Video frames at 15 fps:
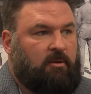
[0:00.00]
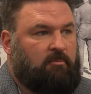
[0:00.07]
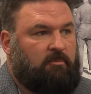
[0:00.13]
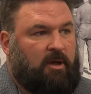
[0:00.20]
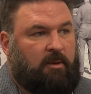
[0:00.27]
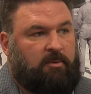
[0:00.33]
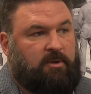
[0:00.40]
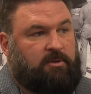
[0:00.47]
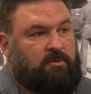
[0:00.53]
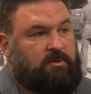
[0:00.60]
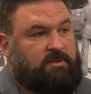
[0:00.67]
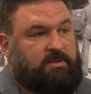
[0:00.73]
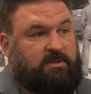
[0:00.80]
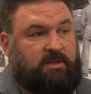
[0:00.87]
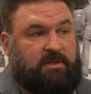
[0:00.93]
maybe to
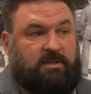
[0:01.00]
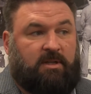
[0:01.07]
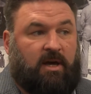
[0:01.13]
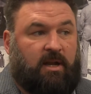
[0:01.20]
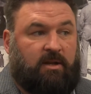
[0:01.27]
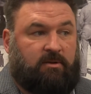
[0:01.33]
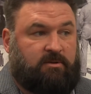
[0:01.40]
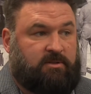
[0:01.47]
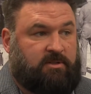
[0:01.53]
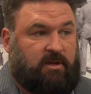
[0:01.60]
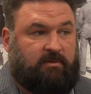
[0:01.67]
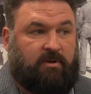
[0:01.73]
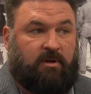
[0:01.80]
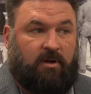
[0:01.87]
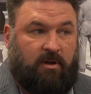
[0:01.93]
a 690 or
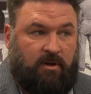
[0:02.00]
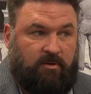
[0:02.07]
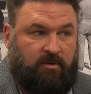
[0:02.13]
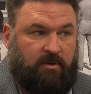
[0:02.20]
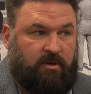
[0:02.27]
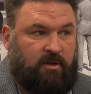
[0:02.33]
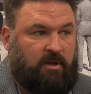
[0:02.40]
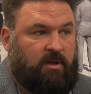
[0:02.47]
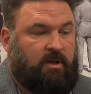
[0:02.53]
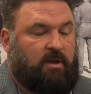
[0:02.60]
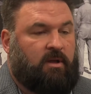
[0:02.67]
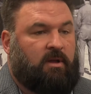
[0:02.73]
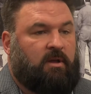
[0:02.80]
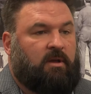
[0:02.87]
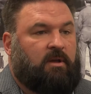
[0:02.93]
700
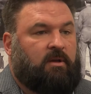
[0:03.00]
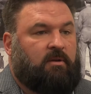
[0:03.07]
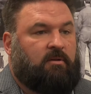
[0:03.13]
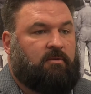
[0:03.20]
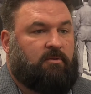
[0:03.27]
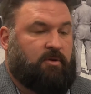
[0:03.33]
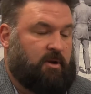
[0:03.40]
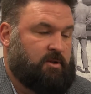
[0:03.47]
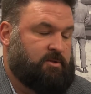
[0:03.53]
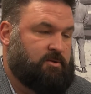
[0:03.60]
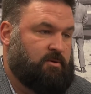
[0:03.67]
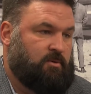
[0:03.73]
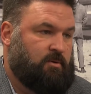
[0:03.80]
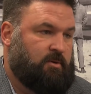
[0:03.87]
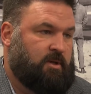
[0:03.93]
credit
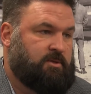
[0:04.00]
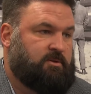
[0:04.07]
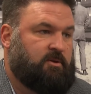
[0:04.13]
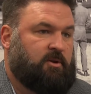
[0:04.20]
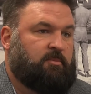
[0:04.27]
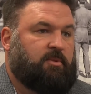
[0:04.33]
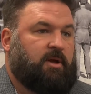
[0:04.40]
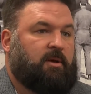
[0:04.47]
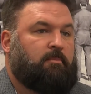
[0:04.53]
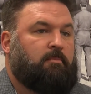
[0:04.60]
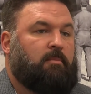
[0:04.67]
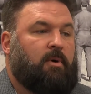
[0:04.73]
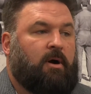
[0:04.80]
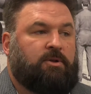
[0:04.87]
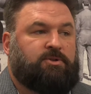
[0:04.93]
score, that's going to be a
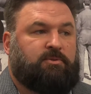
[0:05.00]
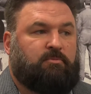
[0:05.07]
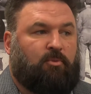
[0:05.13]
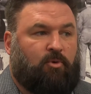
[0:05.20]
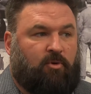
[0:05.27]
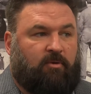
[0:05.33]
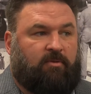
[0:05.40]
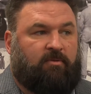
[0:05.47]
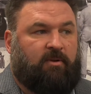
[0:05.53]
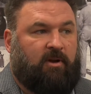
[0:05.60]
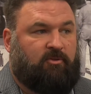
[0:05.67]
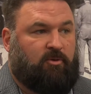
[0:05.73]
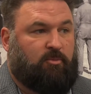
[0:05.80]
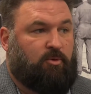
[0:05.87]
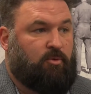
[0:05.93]
much more
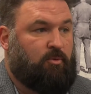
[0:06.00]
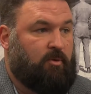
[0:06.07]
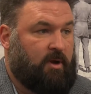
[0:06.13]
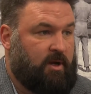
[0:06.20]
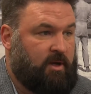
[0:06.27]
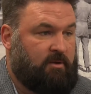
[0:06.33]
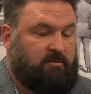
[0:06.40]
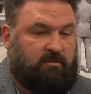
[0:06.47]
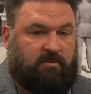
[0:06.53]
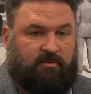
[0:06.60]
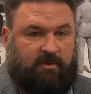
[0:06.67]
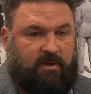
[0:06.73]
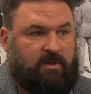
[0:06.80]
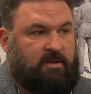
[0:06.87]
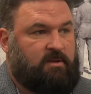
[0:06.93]
favorable rate,
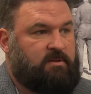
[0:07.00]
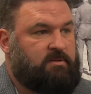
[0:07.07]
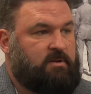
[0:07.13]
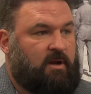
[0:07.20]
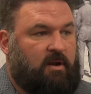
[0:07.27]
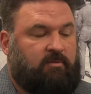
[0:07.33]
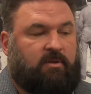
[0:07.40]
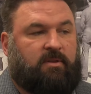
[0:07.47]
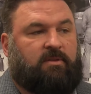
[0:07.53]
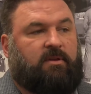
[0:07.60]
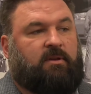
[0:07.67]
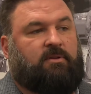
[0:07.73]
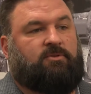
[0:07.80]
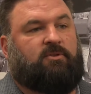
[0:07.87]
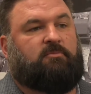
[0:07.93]
fees,
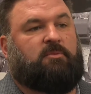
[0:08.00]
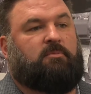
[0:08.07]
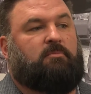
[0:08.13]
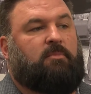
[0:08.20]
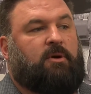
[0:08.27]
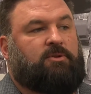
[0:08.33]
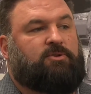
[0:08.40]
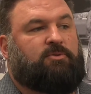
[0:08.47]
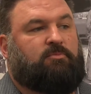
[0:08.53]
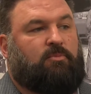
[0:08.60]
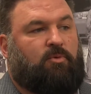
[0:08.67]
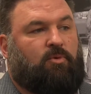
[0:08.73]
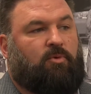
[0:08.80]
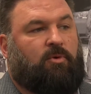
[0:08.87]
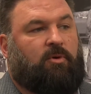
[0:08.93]
everything is going to be much
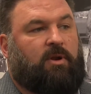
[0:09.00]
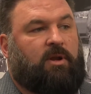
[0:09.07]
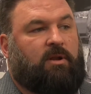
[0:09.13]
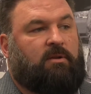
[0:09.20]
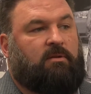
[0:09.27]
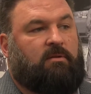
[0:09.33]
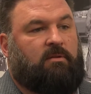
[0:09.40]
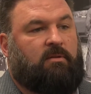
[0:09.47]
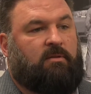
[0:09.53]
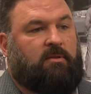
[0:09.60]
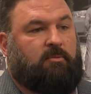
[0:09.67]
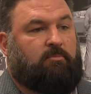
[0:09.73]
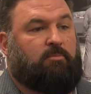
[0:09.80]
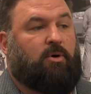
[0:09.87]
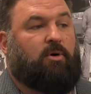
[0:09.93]
more in
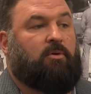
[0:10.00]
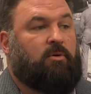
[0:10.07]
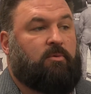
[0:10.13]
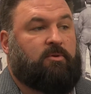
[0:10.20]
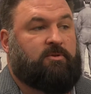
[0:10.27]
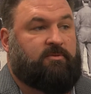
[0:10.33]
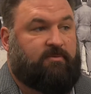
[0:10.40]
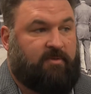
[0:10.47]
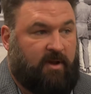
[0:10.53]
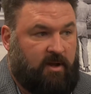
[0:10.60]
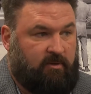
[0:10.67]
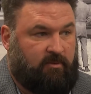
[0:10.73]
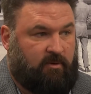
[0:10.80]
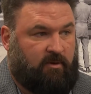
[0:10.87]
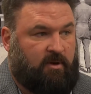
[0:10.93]
the borrower's
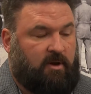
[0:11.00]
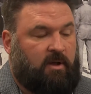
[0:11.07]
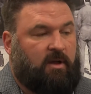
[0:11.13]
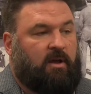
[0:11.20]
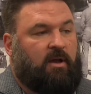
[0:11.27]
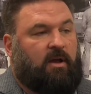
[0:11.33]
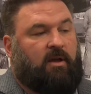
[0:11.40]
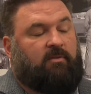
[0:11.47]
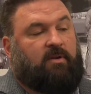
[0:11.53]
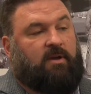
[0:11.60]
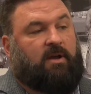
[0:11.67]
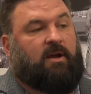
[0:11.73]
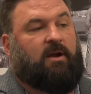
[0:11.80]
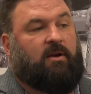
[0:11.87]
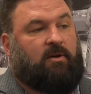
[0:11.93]
favor
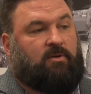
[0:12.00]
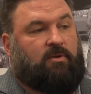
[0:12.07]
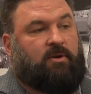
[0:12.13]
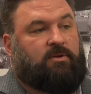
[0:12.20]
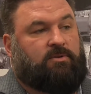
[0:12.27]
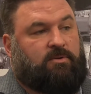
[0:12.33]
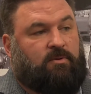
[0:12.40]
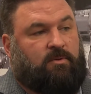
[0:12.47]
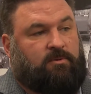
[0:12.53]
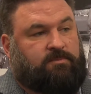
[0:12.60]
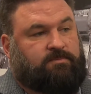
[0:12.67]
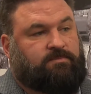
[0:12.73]
having a higher credit score.